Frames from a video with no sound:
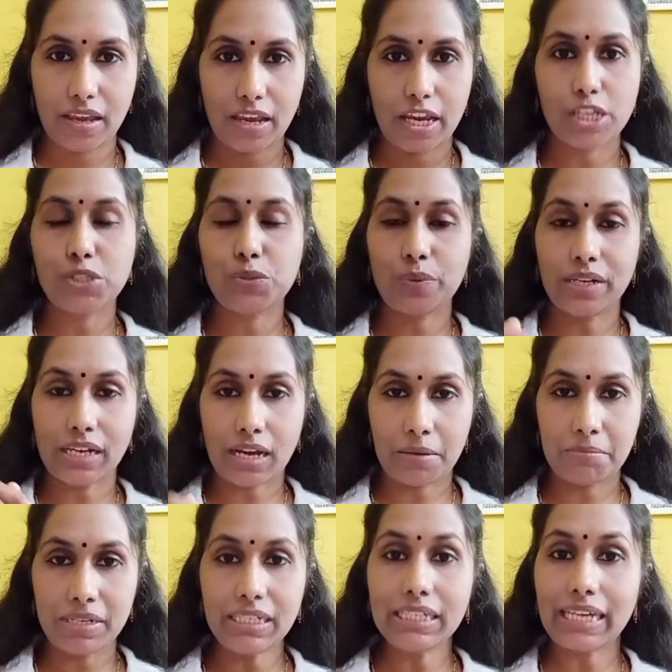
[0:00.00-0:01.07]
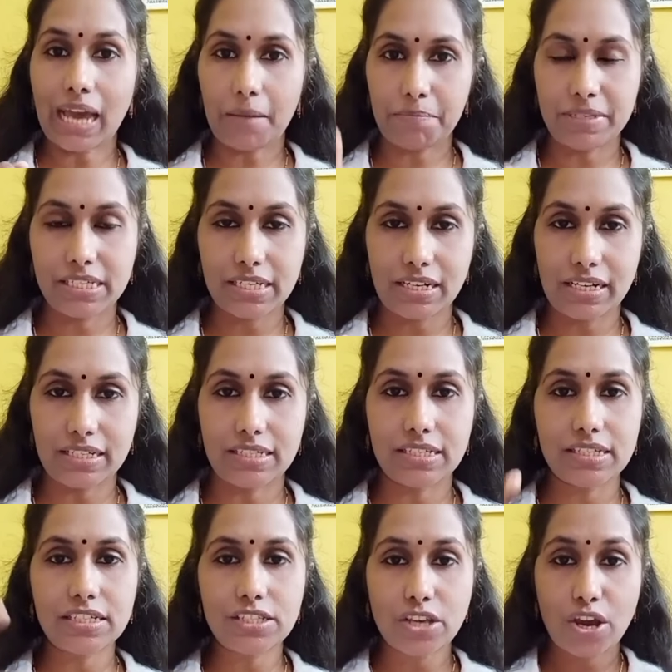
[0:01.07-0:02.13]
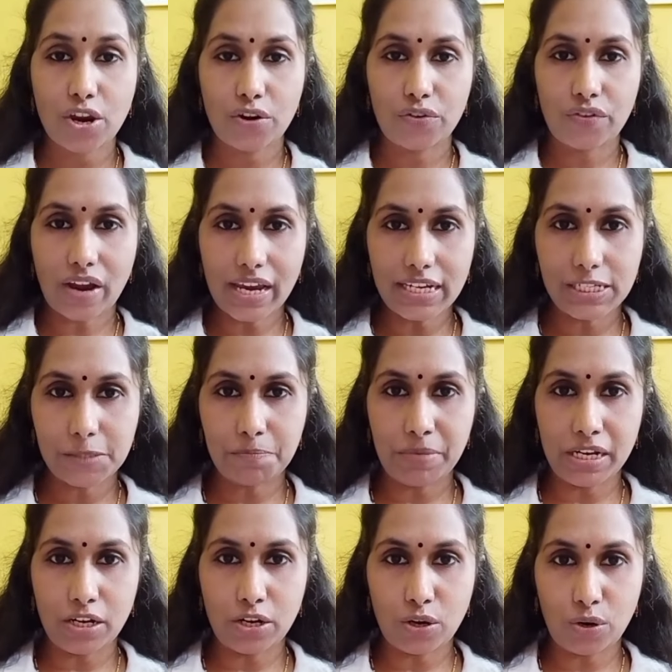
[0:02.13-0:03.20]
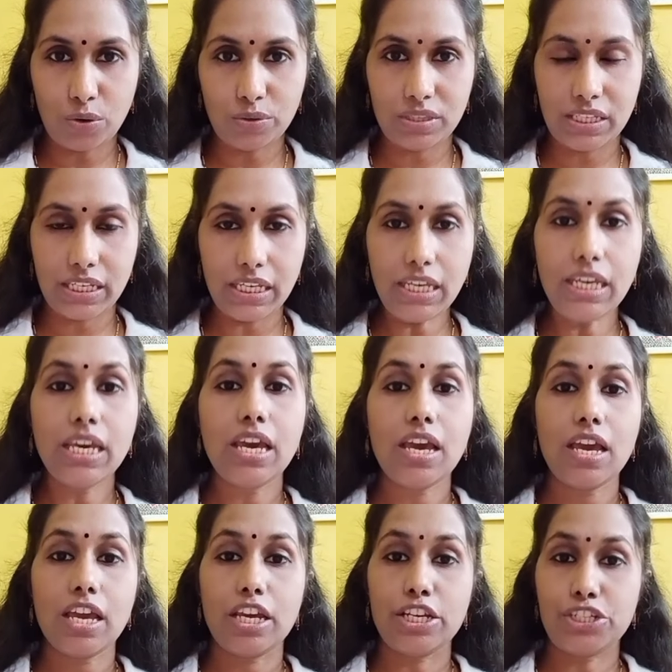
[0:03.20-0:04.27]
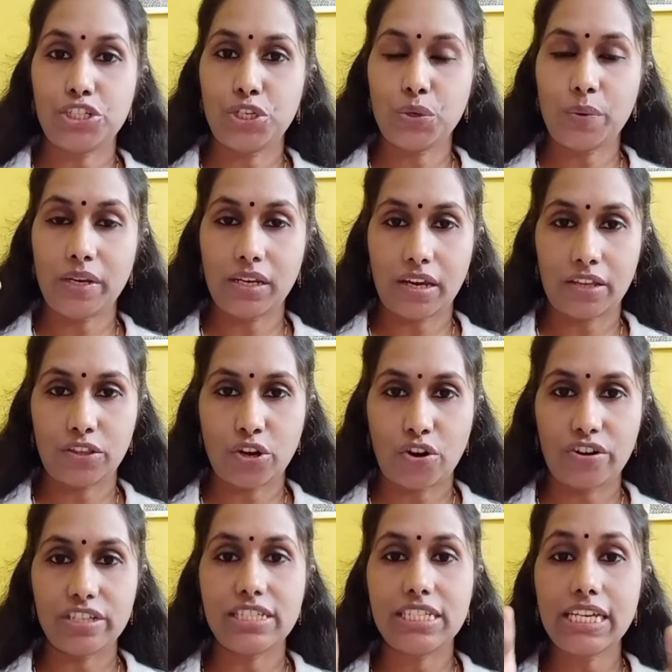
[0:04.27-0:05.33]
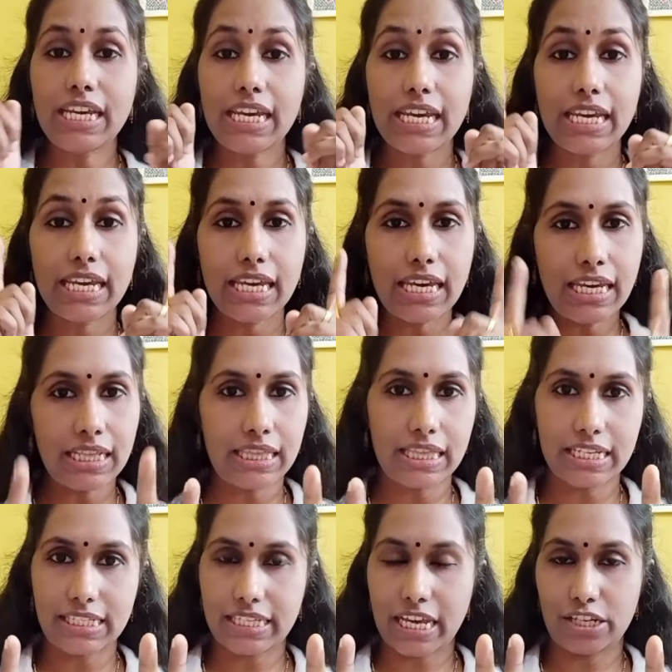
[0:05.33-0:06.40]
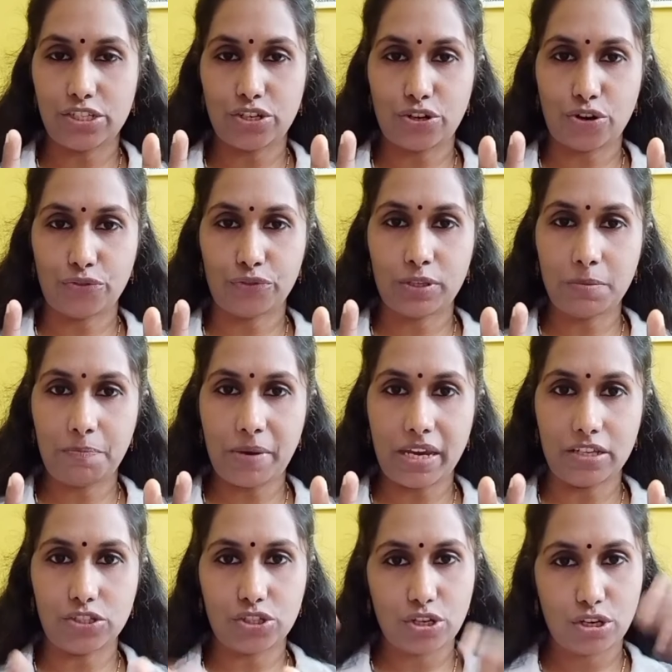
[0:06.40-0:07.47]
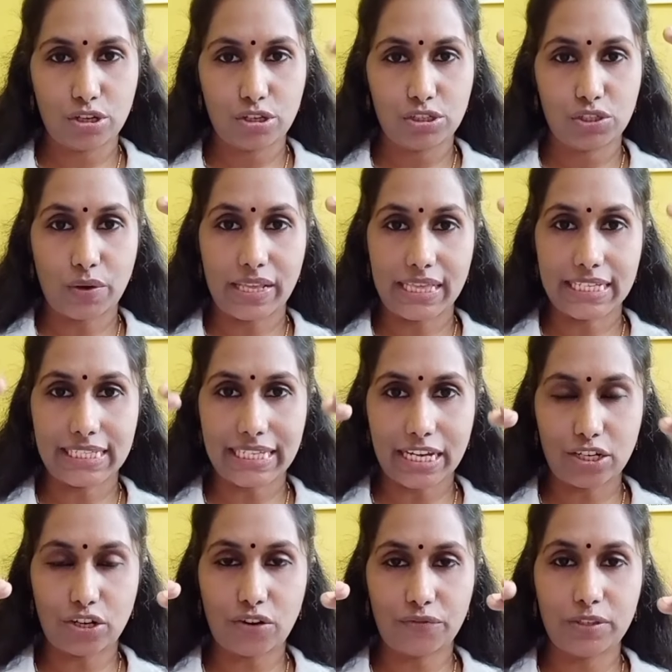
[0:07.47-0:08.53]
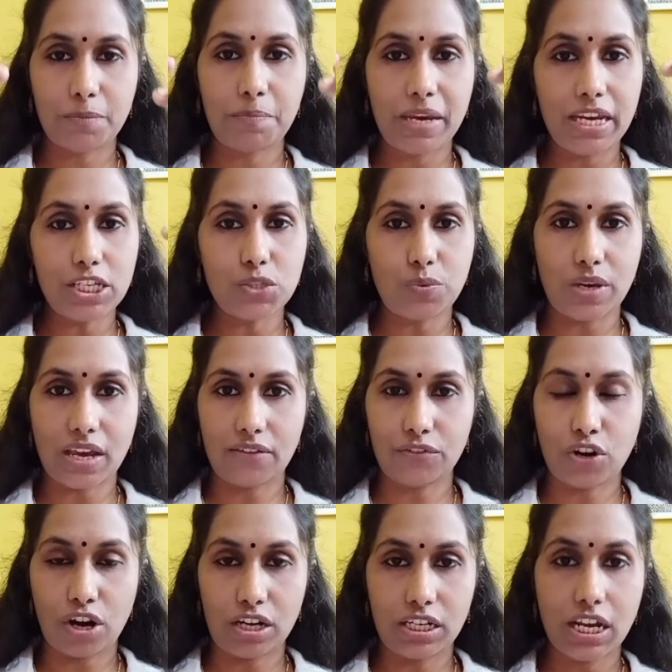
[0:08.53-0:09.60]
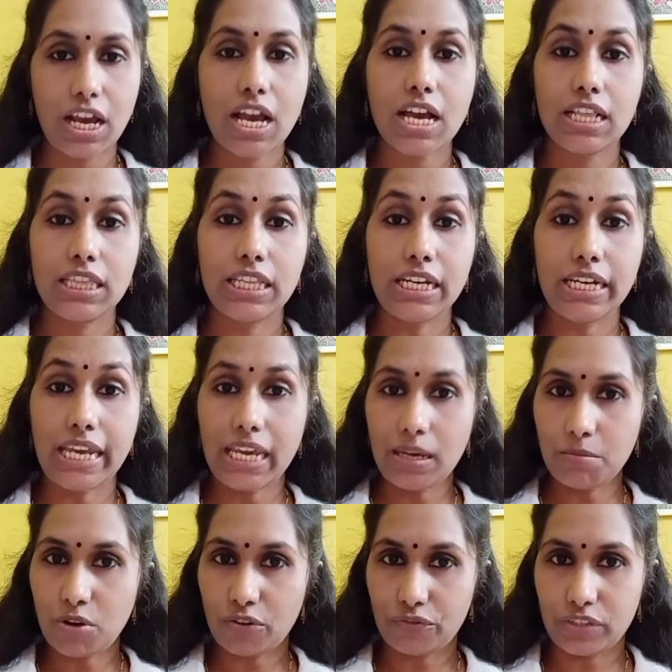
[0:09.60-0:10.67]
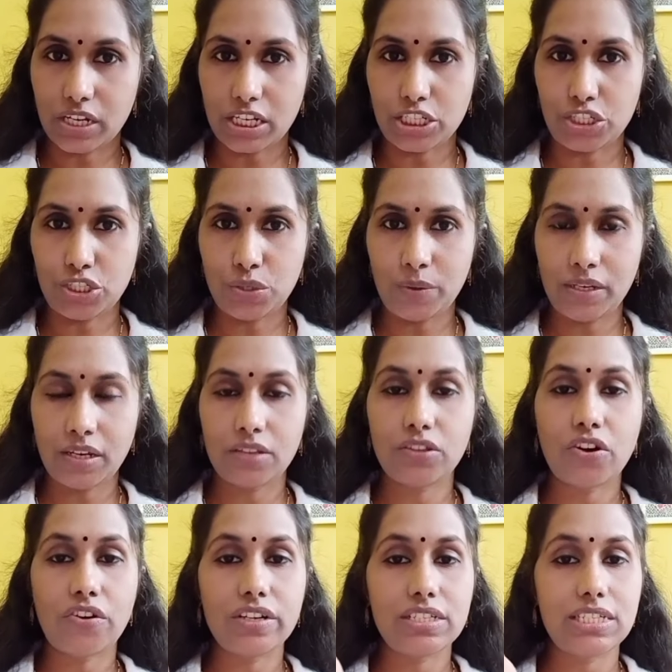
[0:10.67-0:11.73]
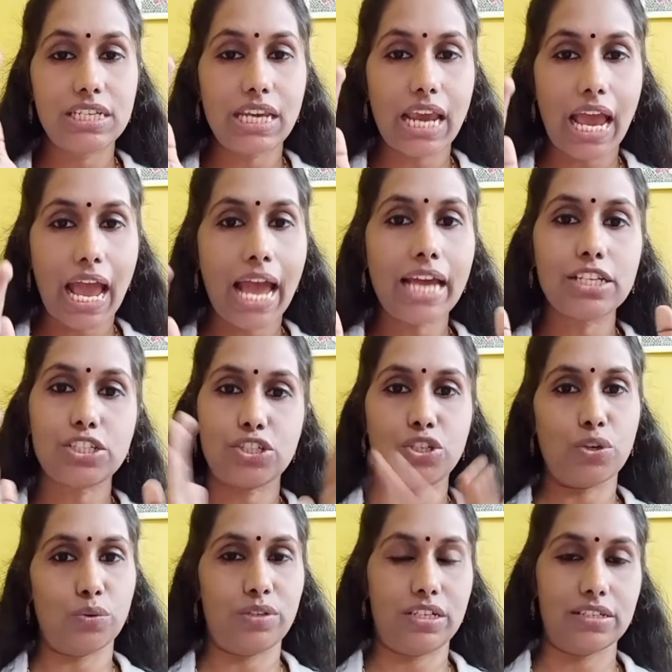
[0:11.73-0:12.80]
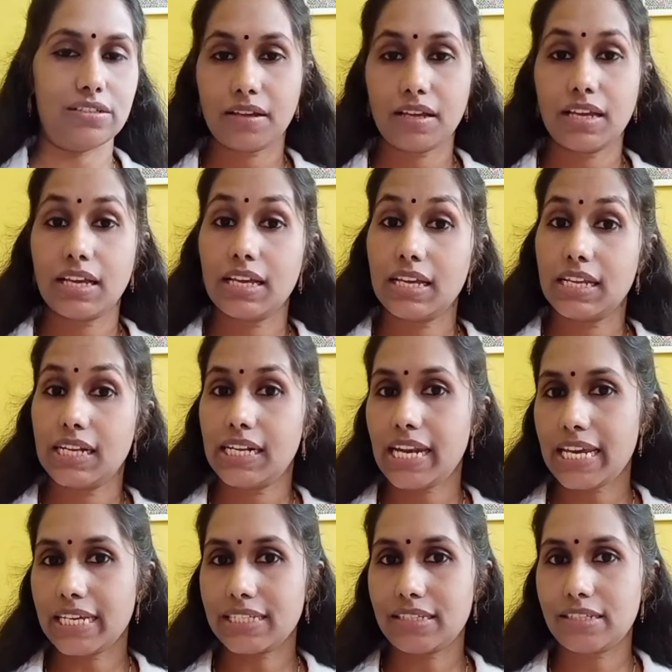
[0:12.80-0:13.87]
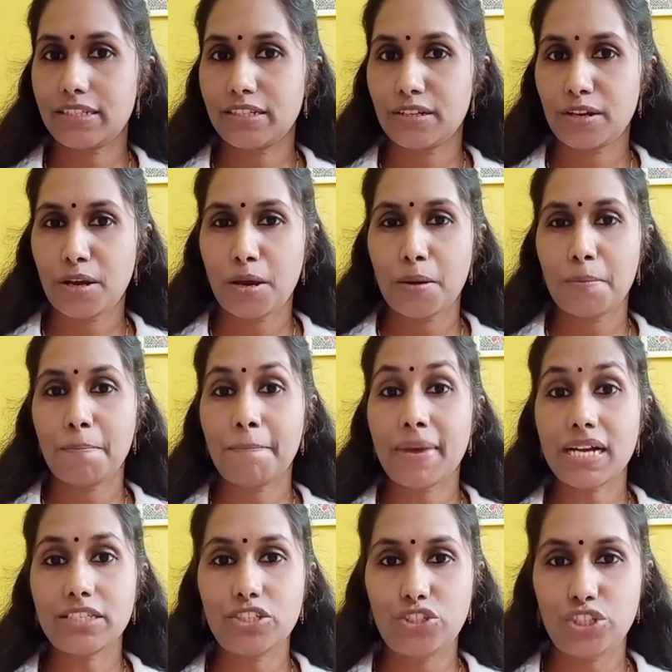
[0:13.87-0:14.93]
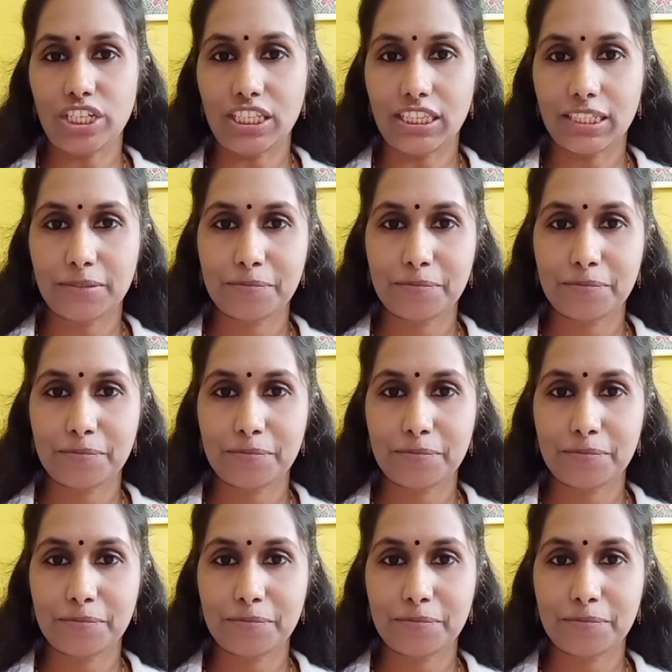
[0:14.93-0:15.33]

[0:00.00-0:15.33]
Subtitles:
It will come in capital letters right below the issuing authority in the center of the page. So in the center of the page, we have got the name of the issuing authority and notice. Next, Manjeet.